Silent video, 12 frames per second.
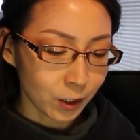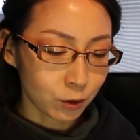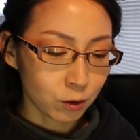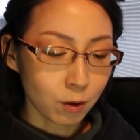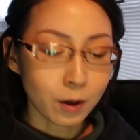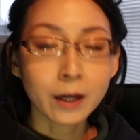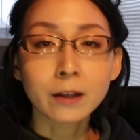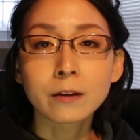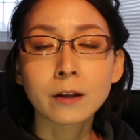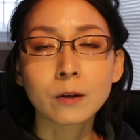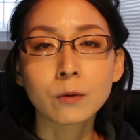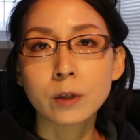So I
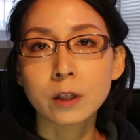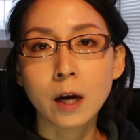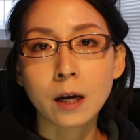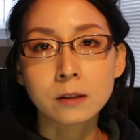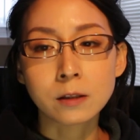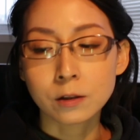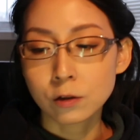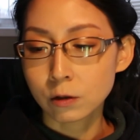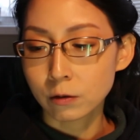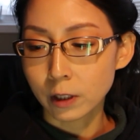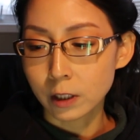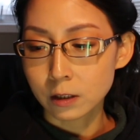think we got such a
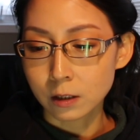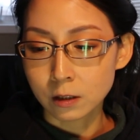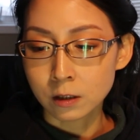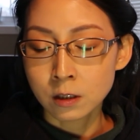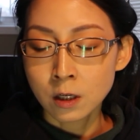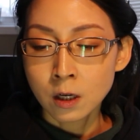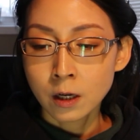great deal.